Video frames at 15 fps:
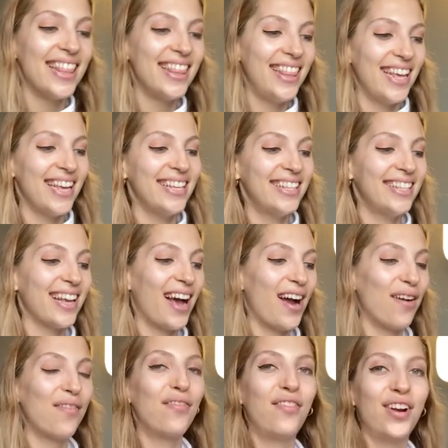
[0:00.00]
these
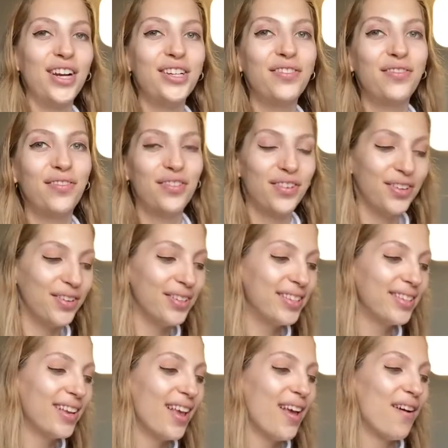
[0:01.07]
are fresh
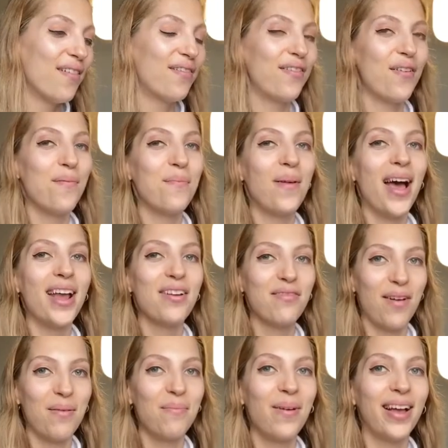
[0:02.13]
fruits from my
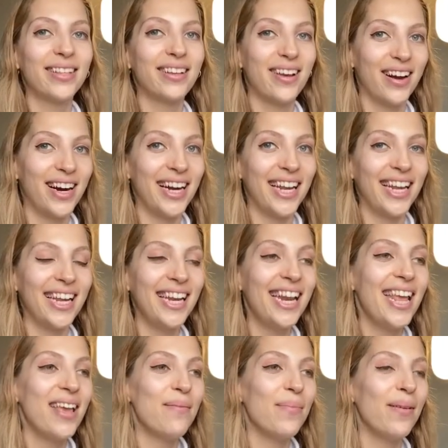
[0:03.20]
grandpa's
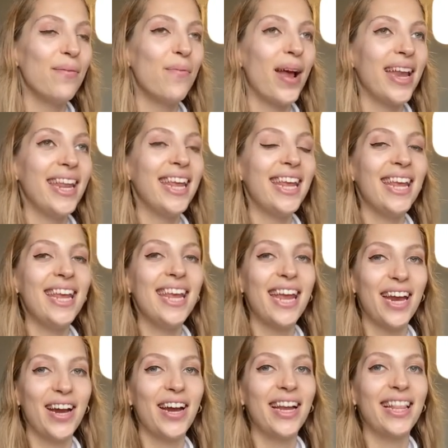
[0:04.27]
garden. But when he
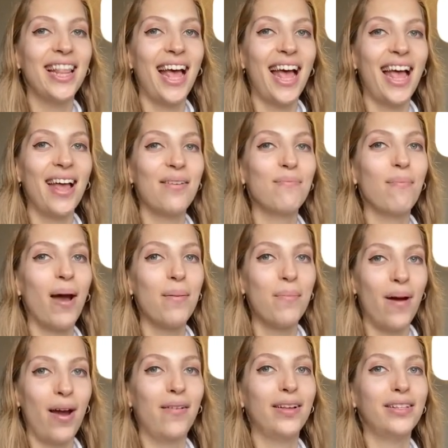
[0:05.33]
heard that my
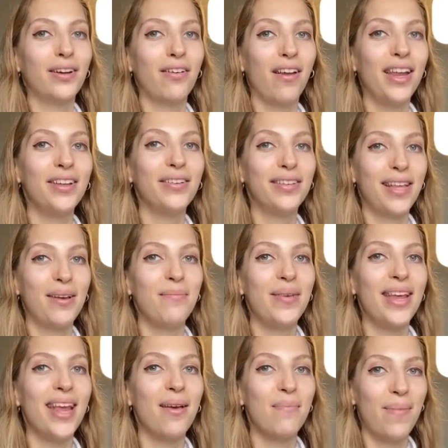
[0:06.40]
parents are going to send
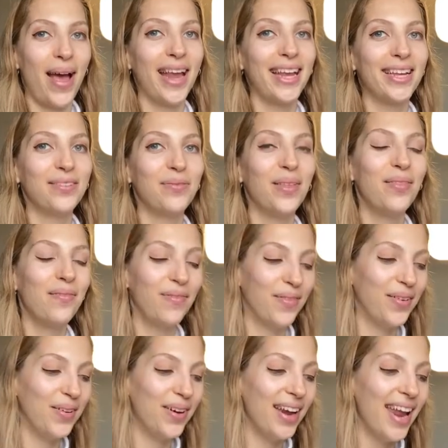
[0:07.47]
me a package with
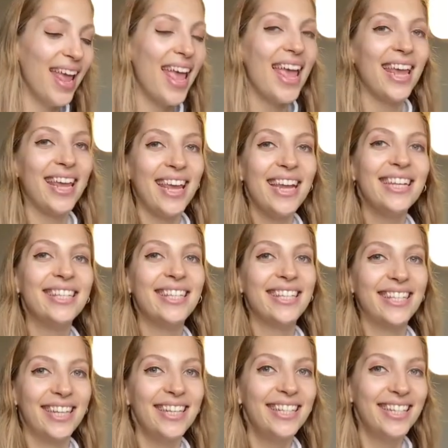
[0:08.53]
food, he
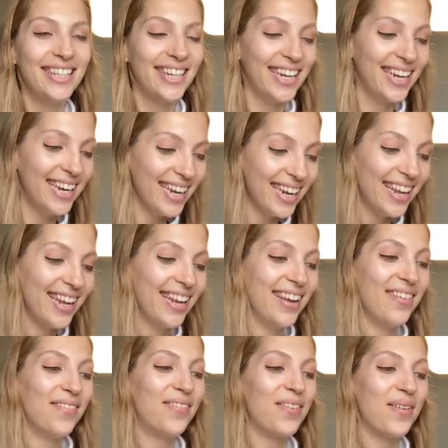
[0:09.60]
insisted
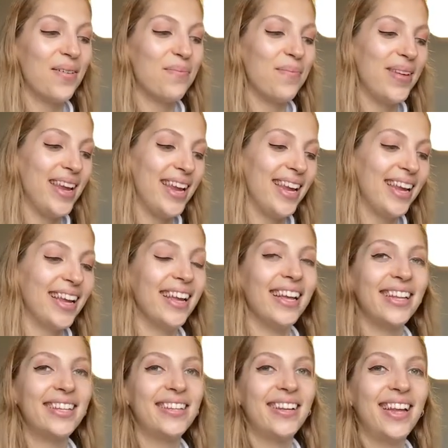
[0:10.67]
for me to